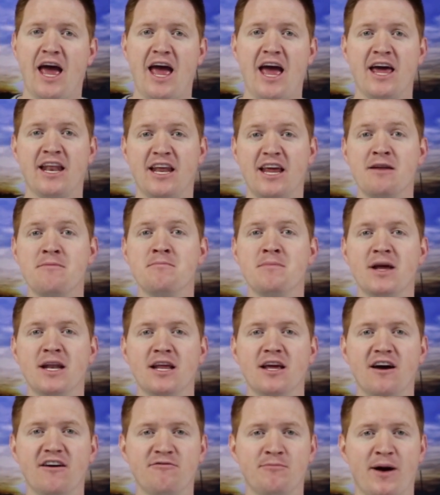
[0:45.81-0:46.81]
And in
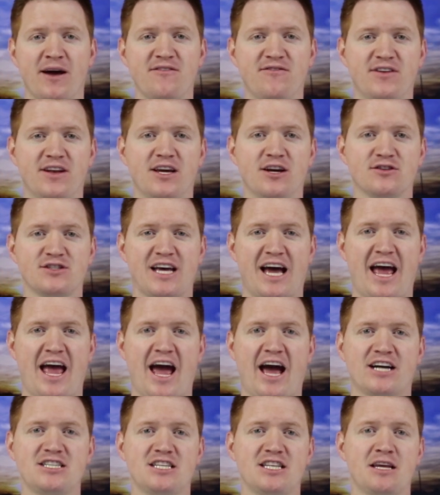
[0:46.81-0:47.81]
many of my videos, I
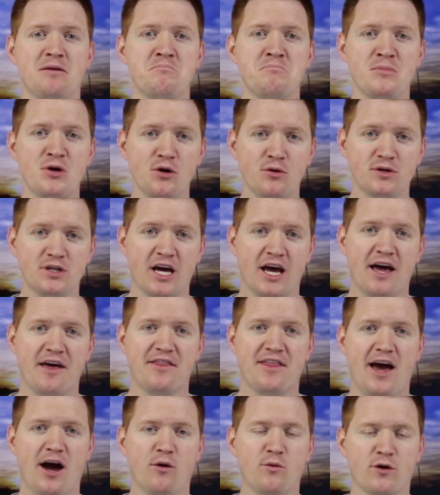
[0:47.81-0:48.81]
actually mute
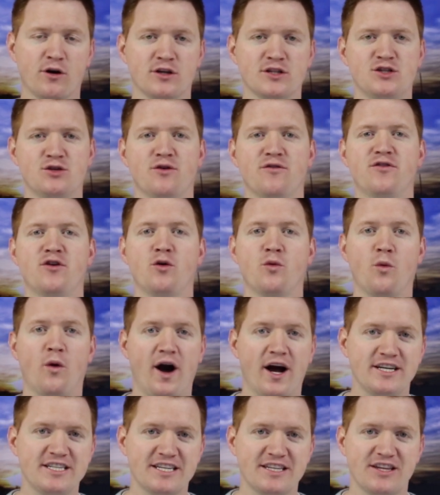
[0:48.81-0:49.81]
that word. So if you're
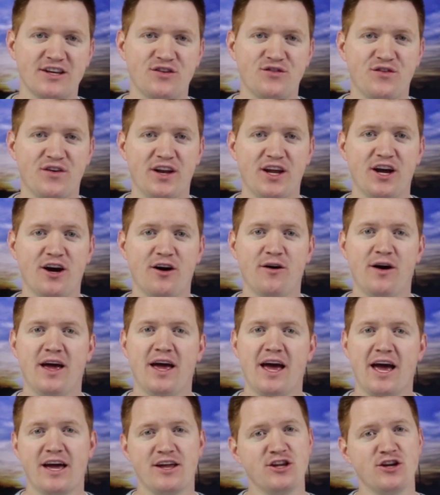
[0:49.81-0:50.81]
watching this video
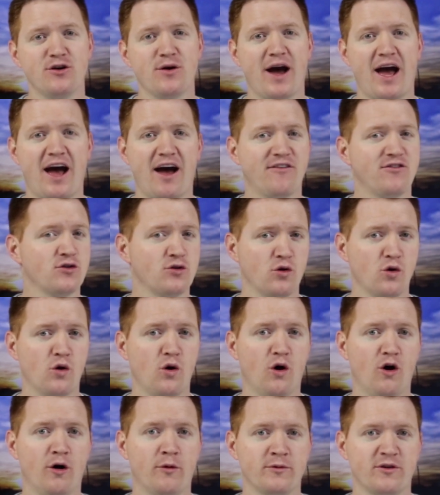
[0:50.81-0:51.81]
and you have a
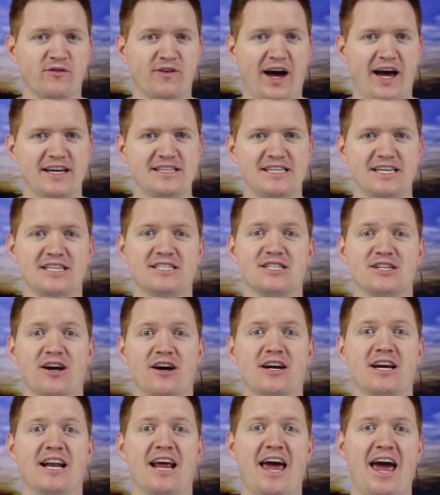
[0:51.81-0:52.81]
Google Home device, it's
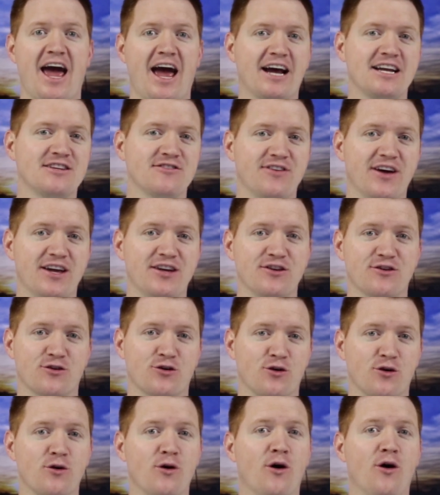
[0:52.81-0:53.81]
not going to activate your
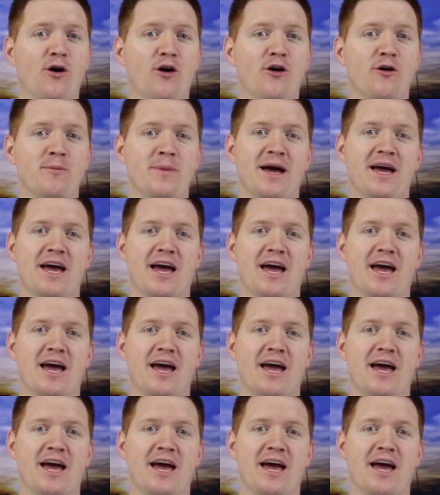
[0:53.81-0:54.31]
Google Home